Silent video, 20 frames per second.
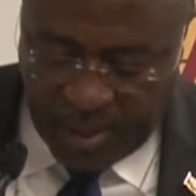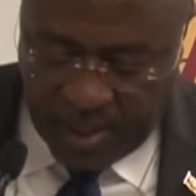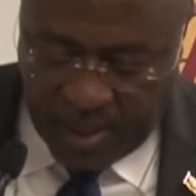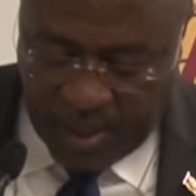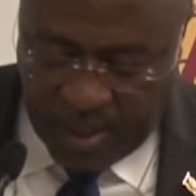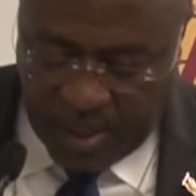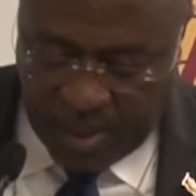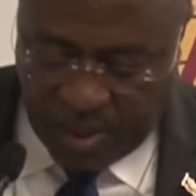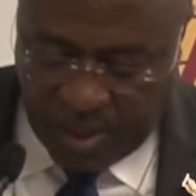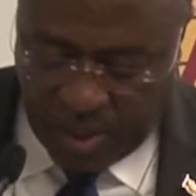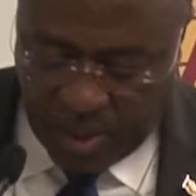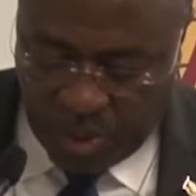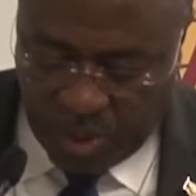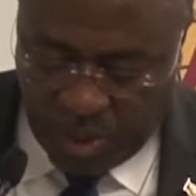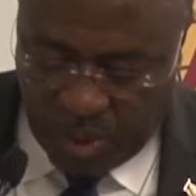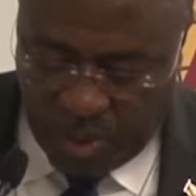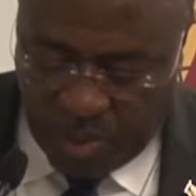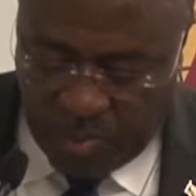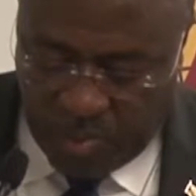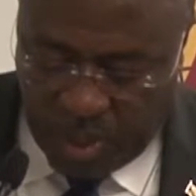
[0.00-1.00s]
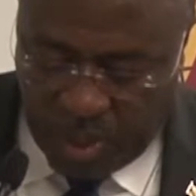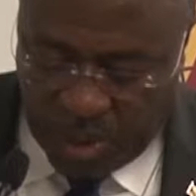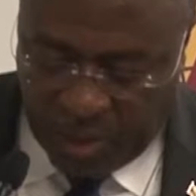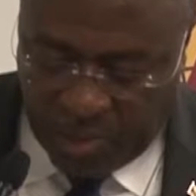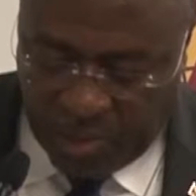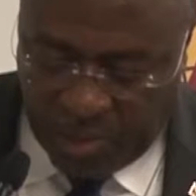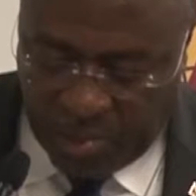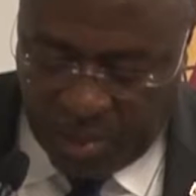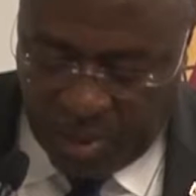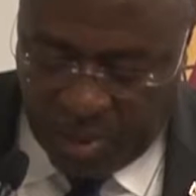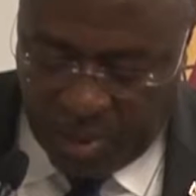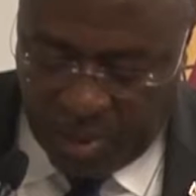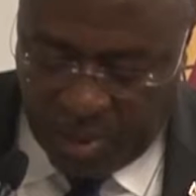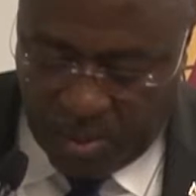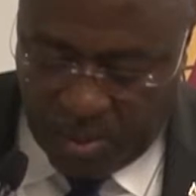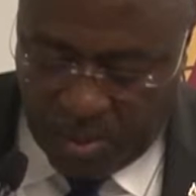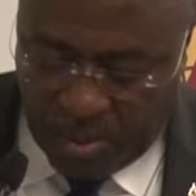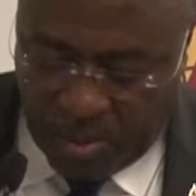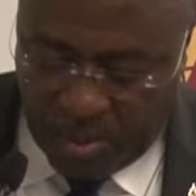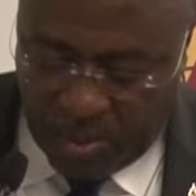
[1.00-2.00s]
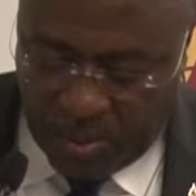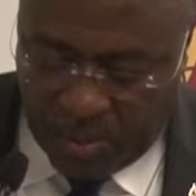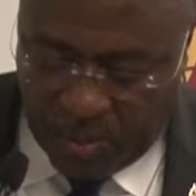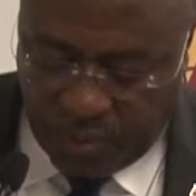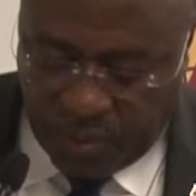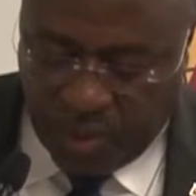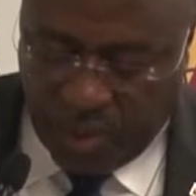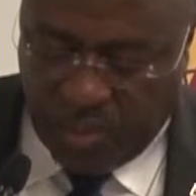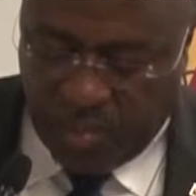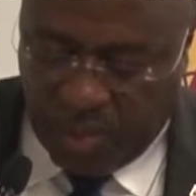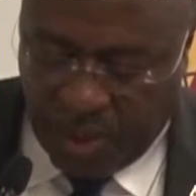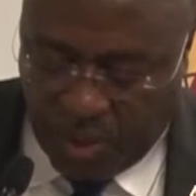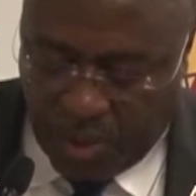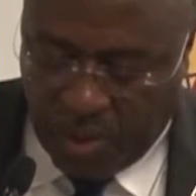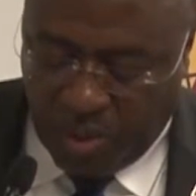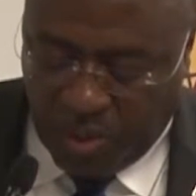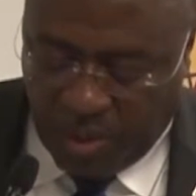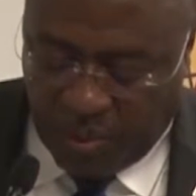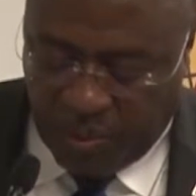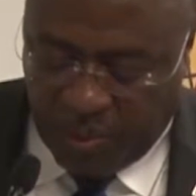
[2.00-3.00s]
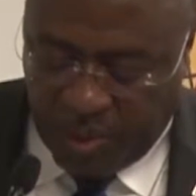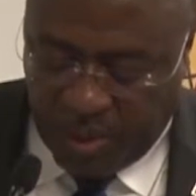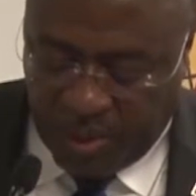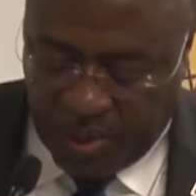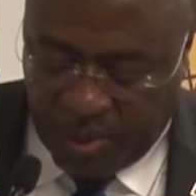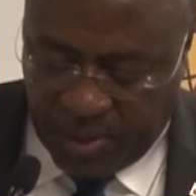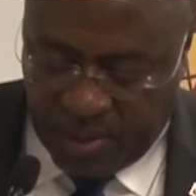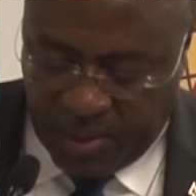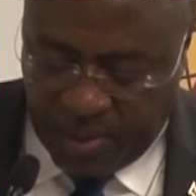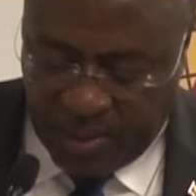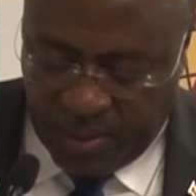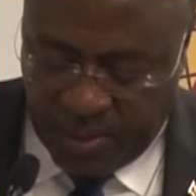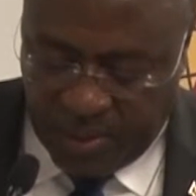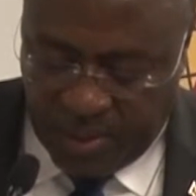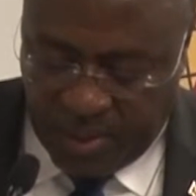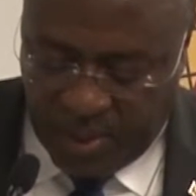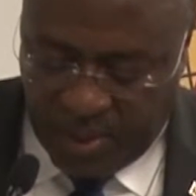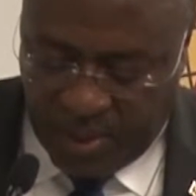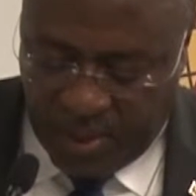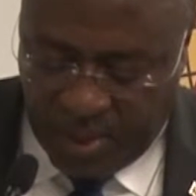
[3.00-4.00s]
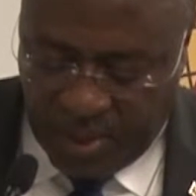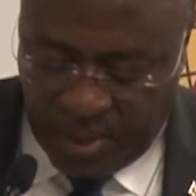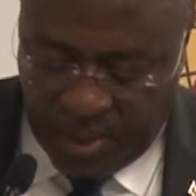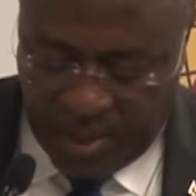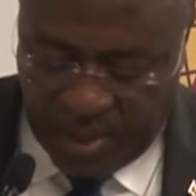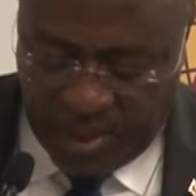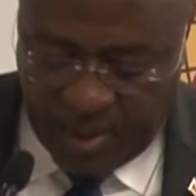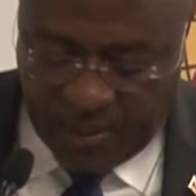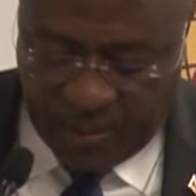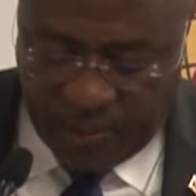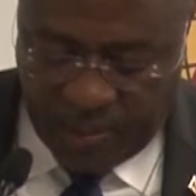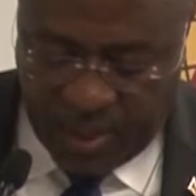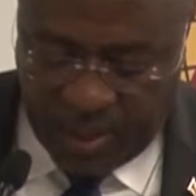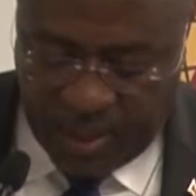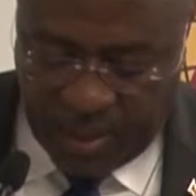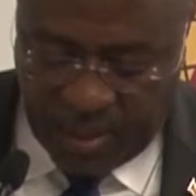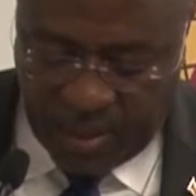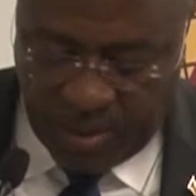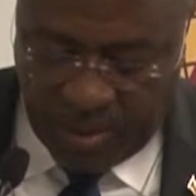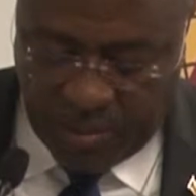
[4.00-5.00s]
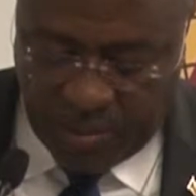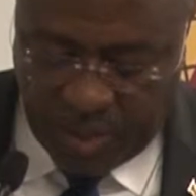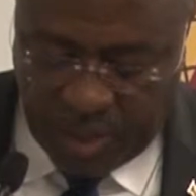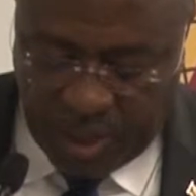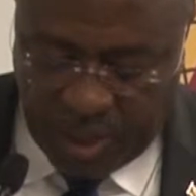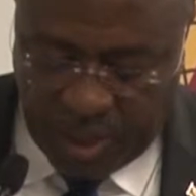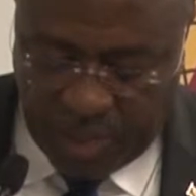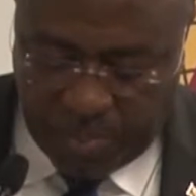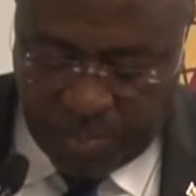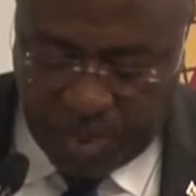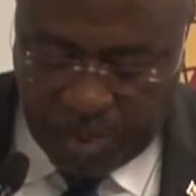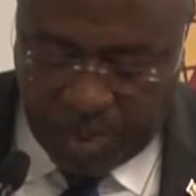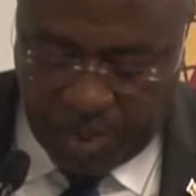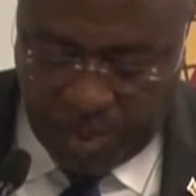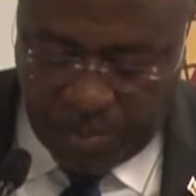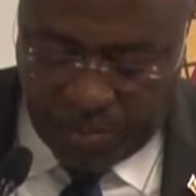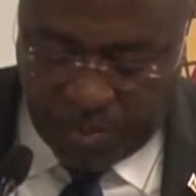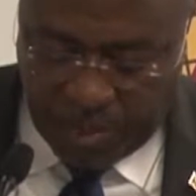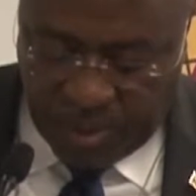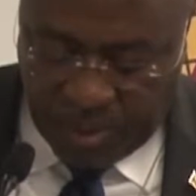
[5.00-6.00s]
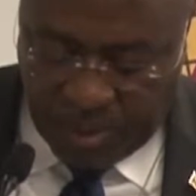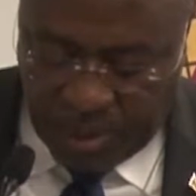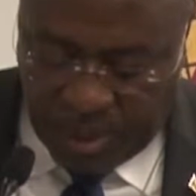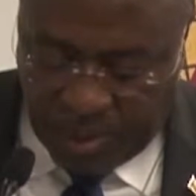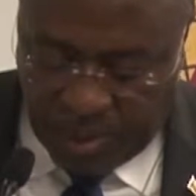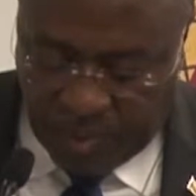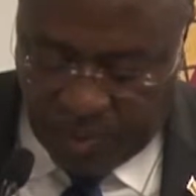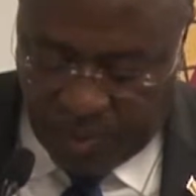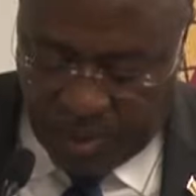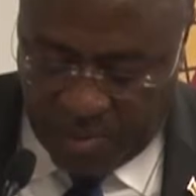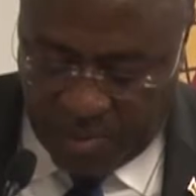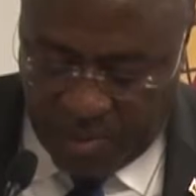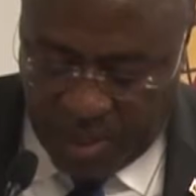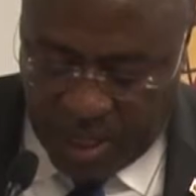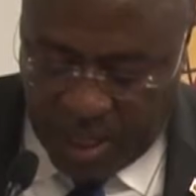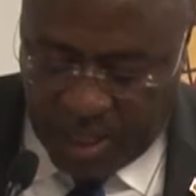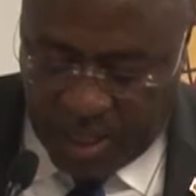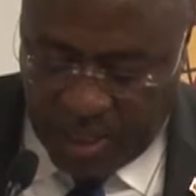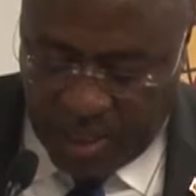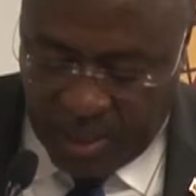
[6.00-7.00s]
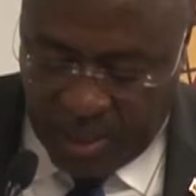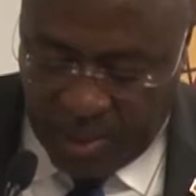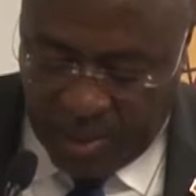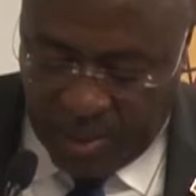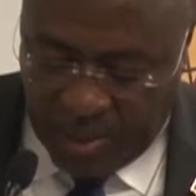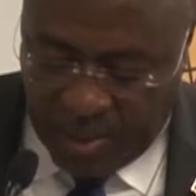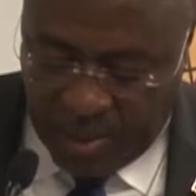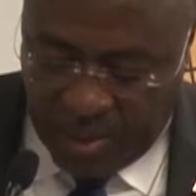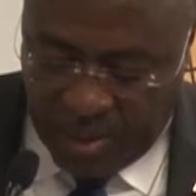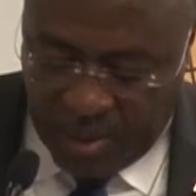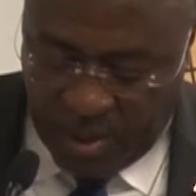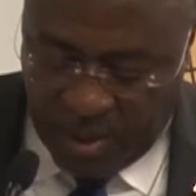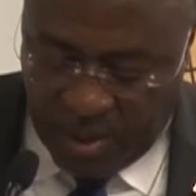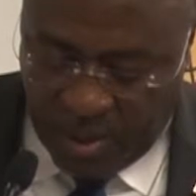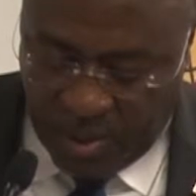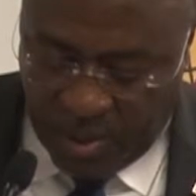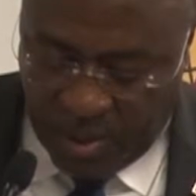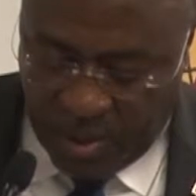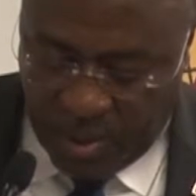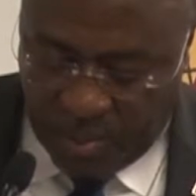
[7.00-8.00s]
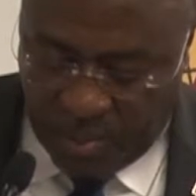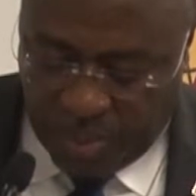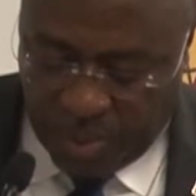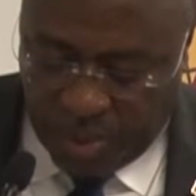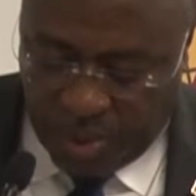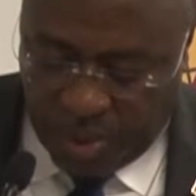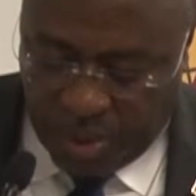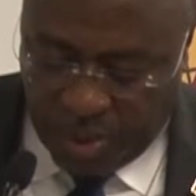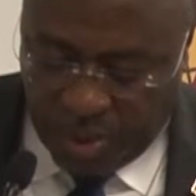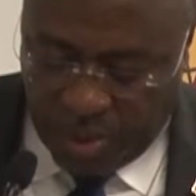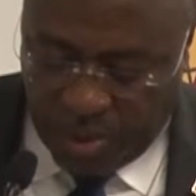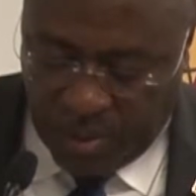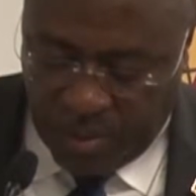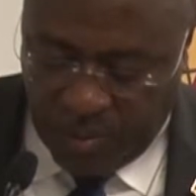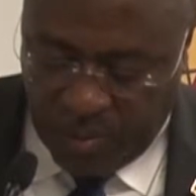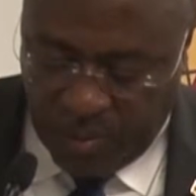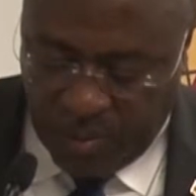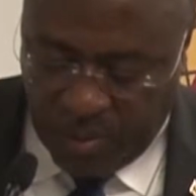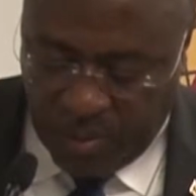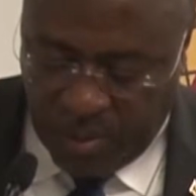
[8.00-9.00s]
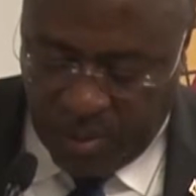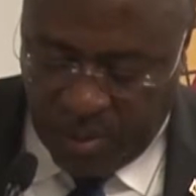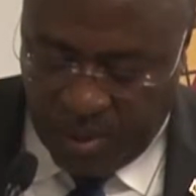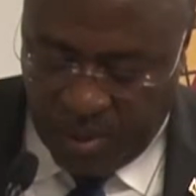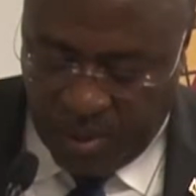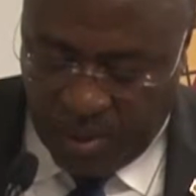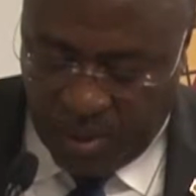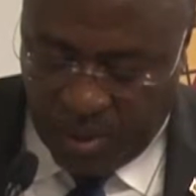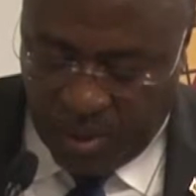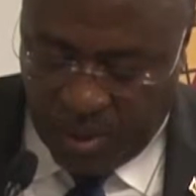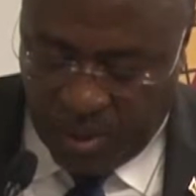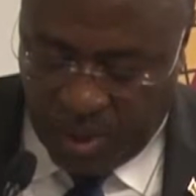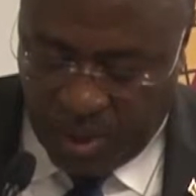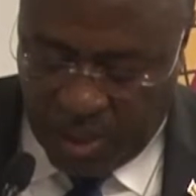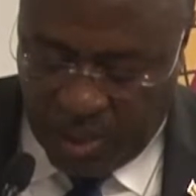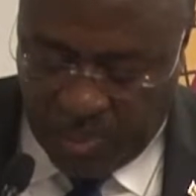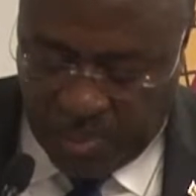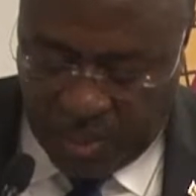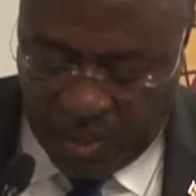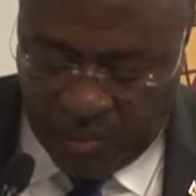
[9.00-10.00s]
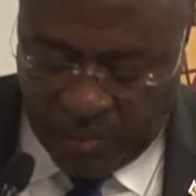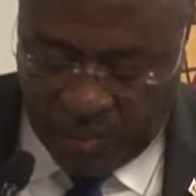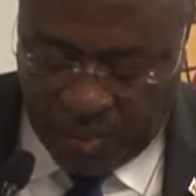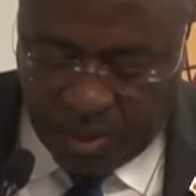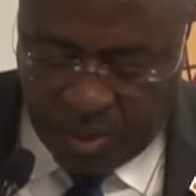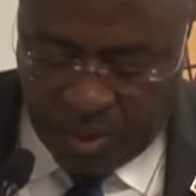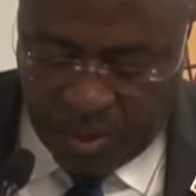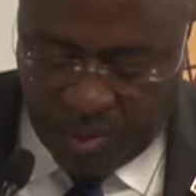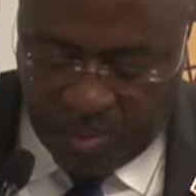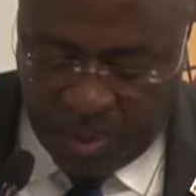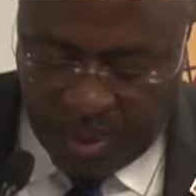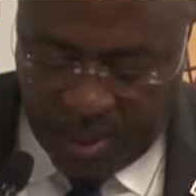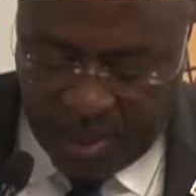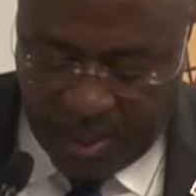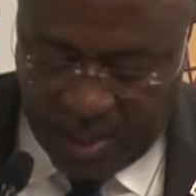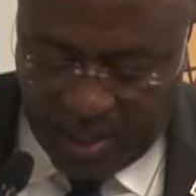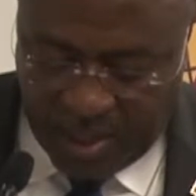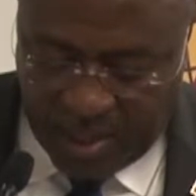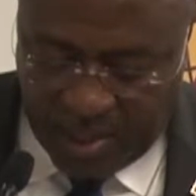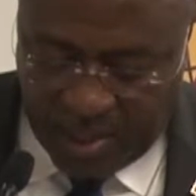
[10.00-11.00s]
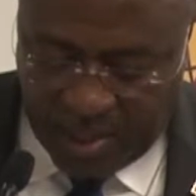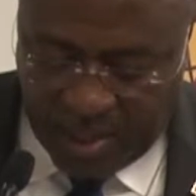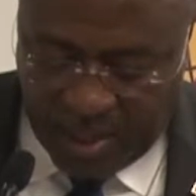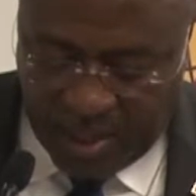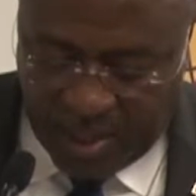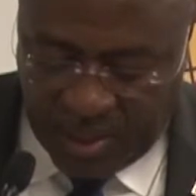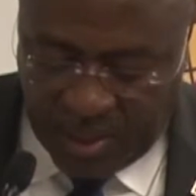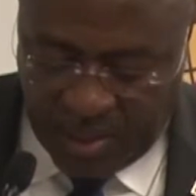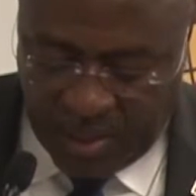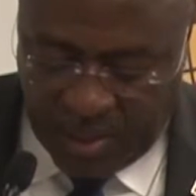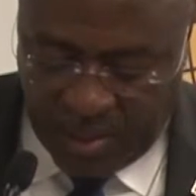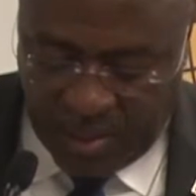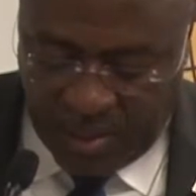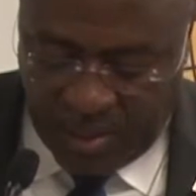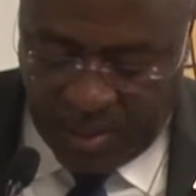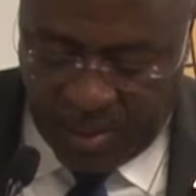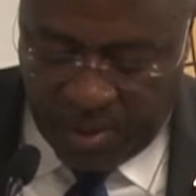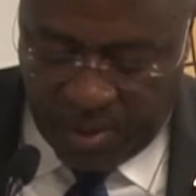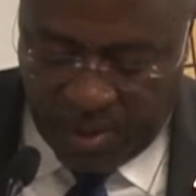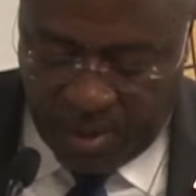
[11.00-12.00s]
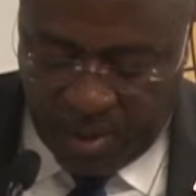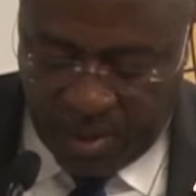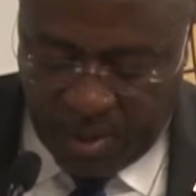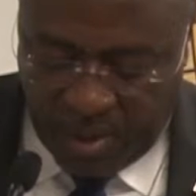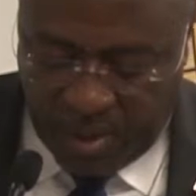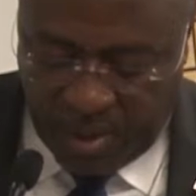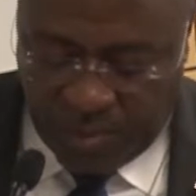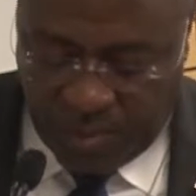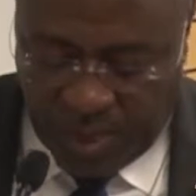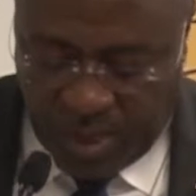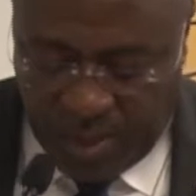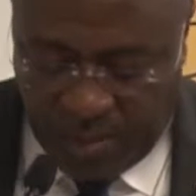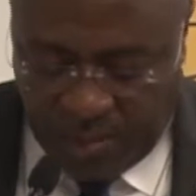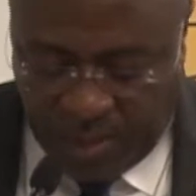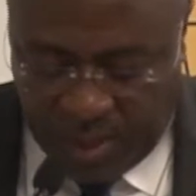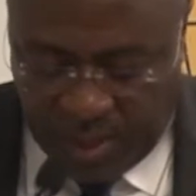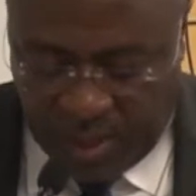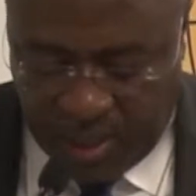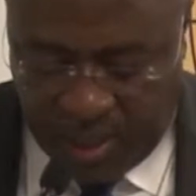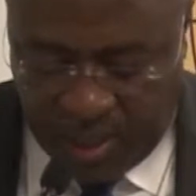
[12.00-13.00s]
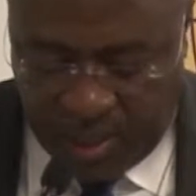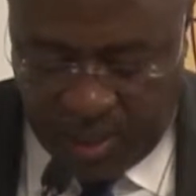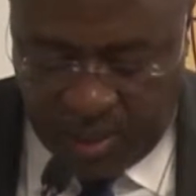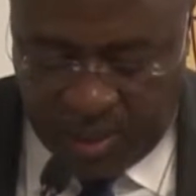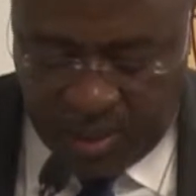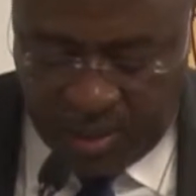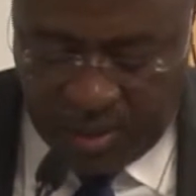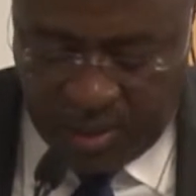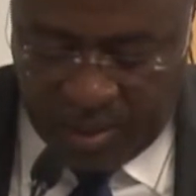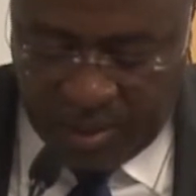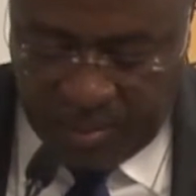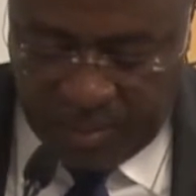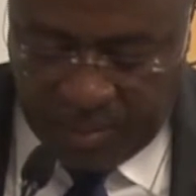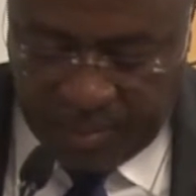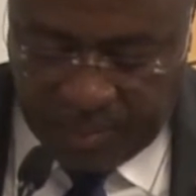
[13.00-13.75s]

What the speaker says: There are also multiple full-blown conflicts, in the face of which peace efforts are often met with opposition or simply foiled by the existence of diverse challenges.